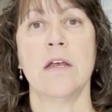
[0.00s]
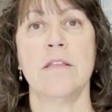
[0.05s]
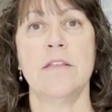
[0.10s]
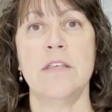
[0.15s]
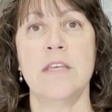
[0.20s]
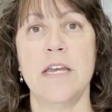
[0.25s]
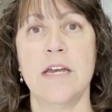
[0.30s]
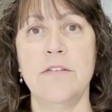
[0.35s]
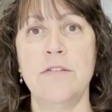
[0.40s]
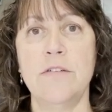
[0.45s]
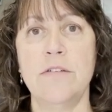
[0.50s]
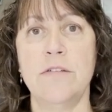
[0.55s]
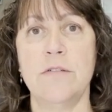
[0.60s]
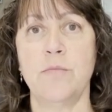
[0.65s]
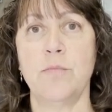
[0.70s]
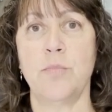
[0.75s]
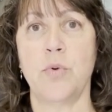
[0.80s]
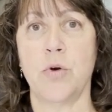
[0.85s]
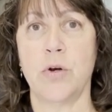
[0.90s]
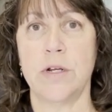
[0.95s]
The other
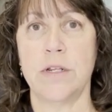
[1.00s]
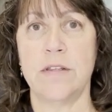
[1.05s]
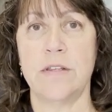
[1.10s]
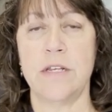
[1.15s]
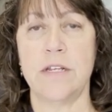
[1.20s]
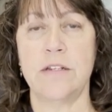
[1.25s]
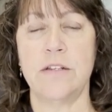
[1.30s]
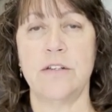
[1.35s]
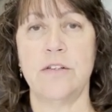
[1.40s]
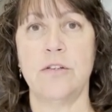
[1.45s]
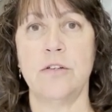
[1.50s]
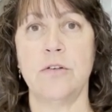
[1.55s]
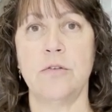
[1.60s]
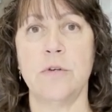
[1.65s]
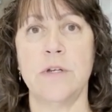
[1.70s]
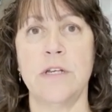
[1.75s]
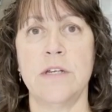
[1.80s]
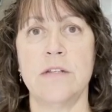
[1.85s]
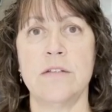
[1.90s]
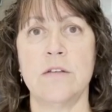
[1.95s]
important thing to do
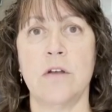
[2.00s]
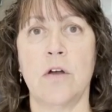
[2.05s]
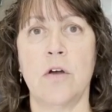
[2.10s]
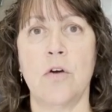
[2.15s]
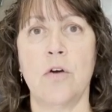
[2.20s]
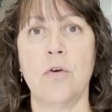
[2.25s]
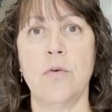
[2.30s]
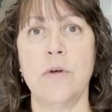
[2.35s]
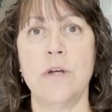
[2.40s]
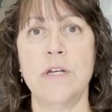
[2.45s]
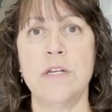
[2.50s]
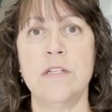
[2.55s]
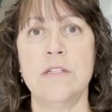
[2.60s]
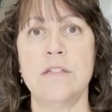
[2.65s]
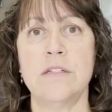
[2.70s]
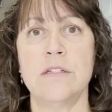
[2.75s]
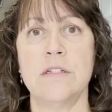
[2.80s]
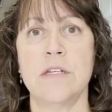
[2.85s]
is always